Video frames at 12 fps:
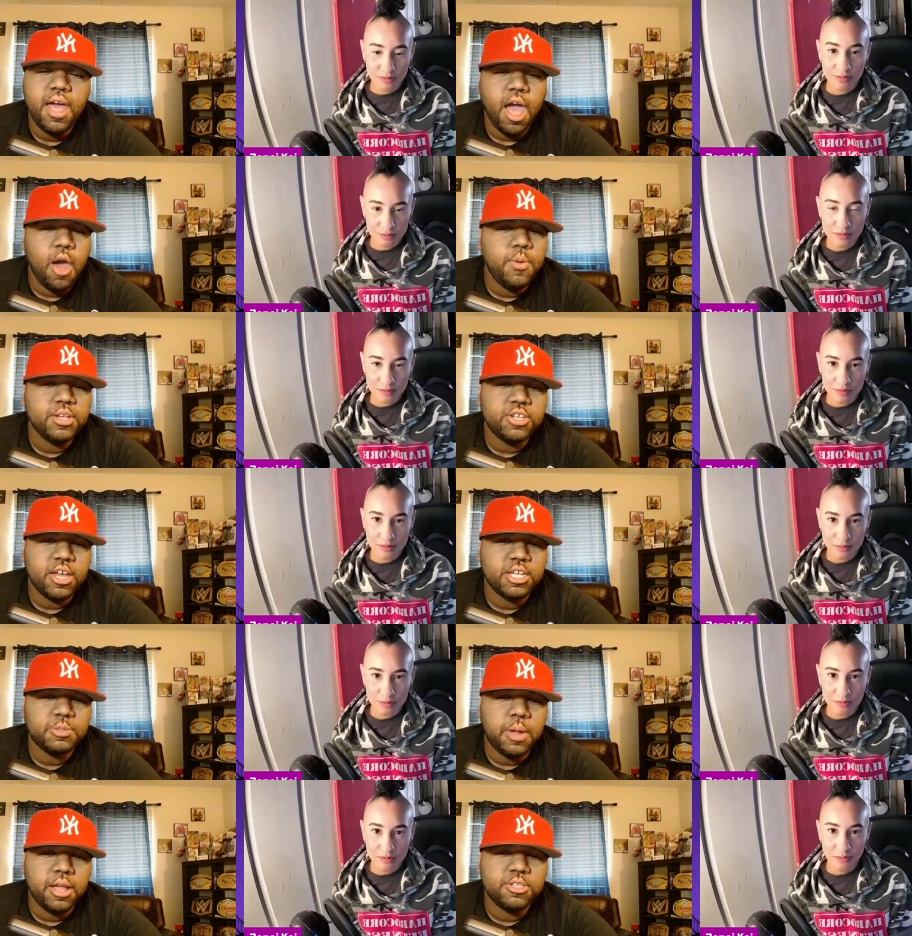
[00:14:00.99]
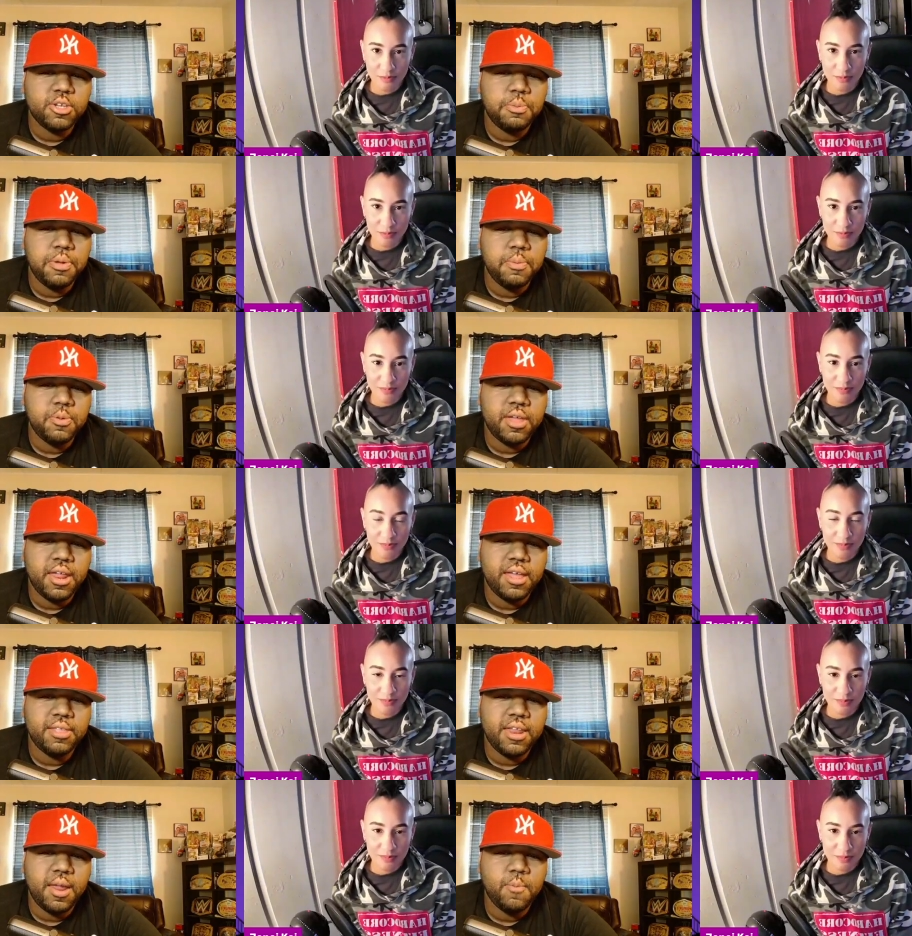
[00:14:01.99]
Speaker 1: I always try to sponsor people
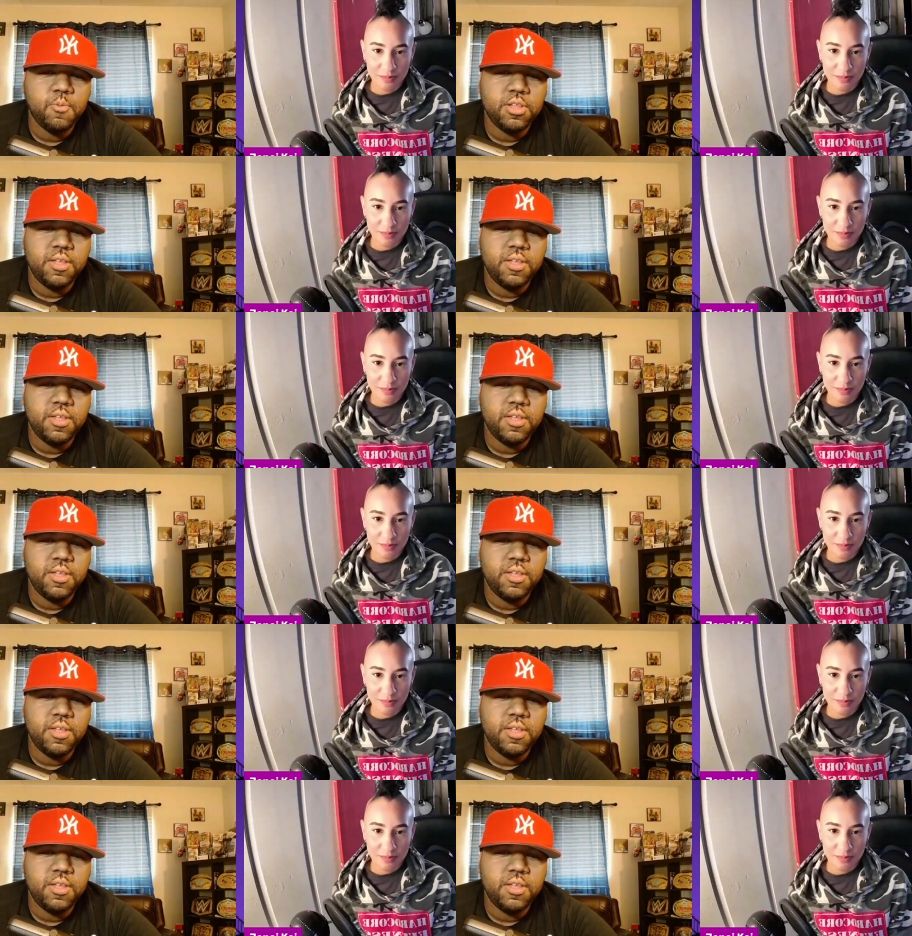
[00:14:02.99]
that that I'm